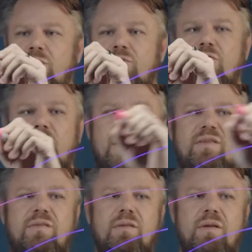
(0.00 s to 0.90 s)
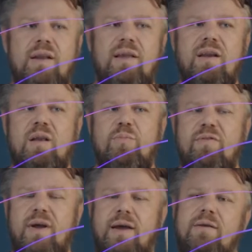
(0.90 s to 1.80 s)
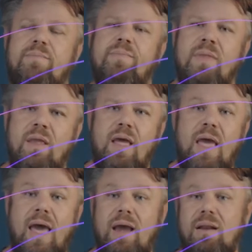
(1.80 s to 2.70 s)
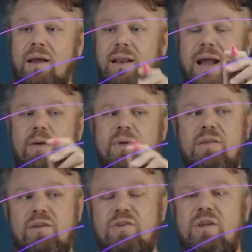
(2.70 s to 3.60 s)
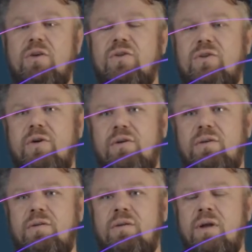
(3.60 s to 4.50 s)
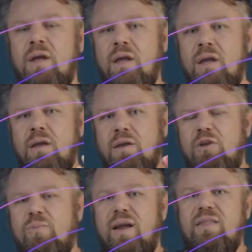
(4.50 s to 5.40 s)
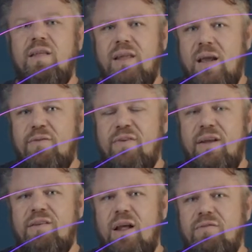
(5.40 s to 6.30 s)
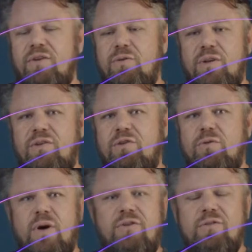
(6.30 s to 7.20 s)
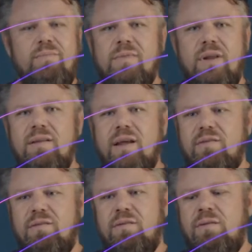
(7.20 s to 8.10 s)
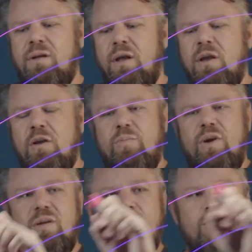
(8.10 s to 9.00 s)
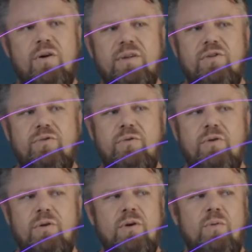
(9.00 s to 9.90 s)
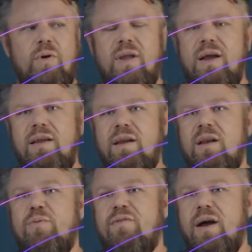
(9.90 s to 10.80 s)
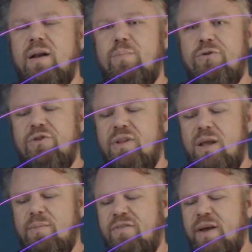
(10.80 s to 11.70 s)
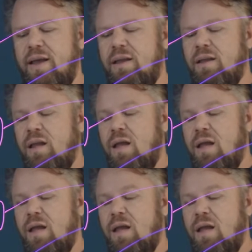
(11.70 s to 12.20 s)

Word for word: to that identity provider and allow me to steal the token. You might think that MFA saves you in this situation. It doesn't because I'm proxied through, when the identity provider pushes the MFA,